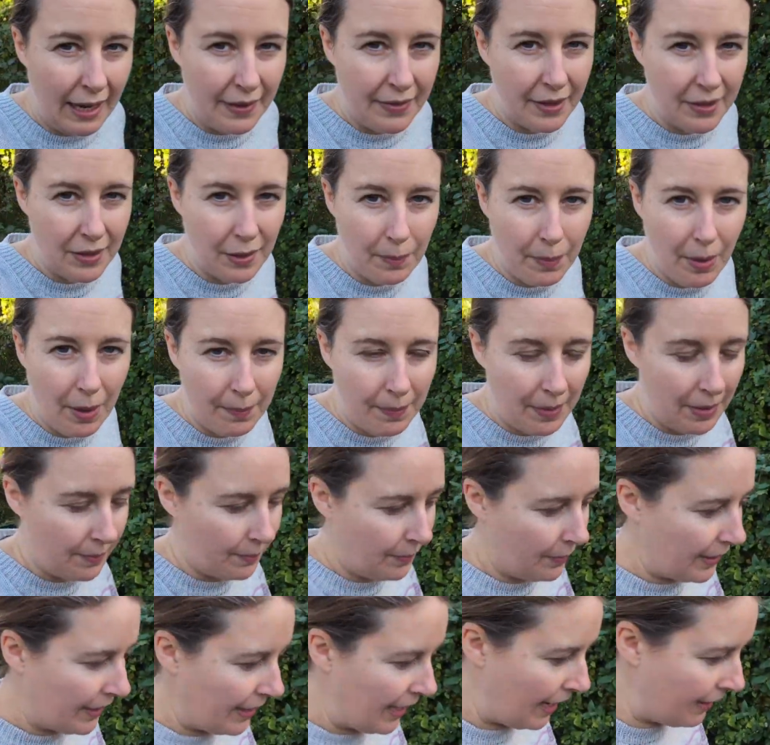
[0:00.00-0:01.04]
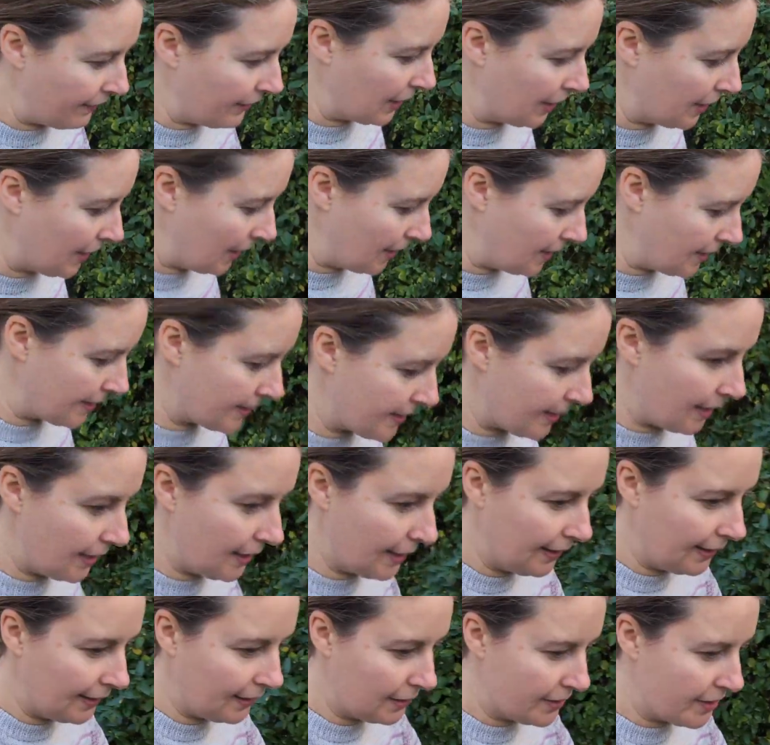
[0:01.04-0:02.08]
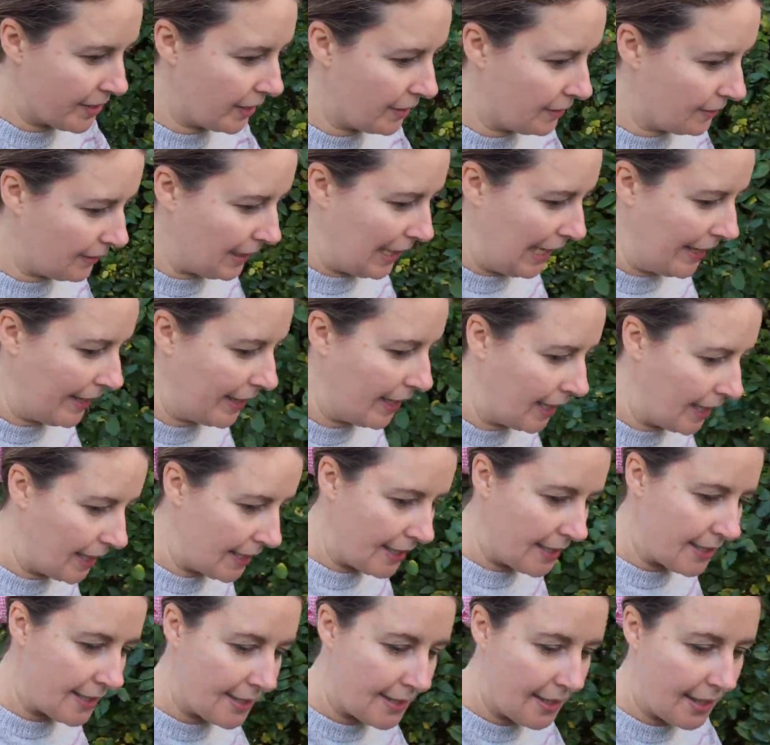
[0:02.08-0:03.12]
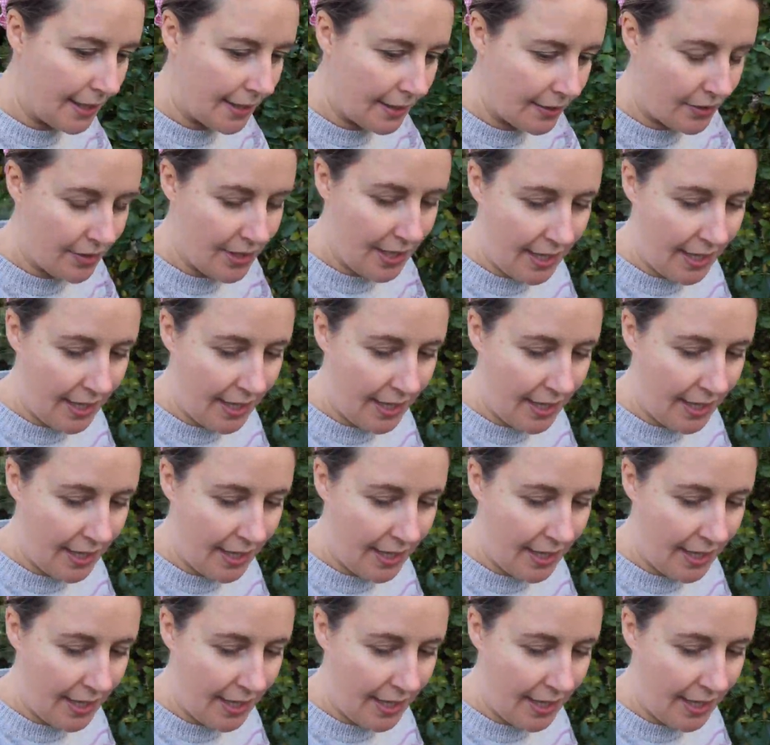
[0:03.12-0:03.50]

think the problem with having things in a little tunnel like that is that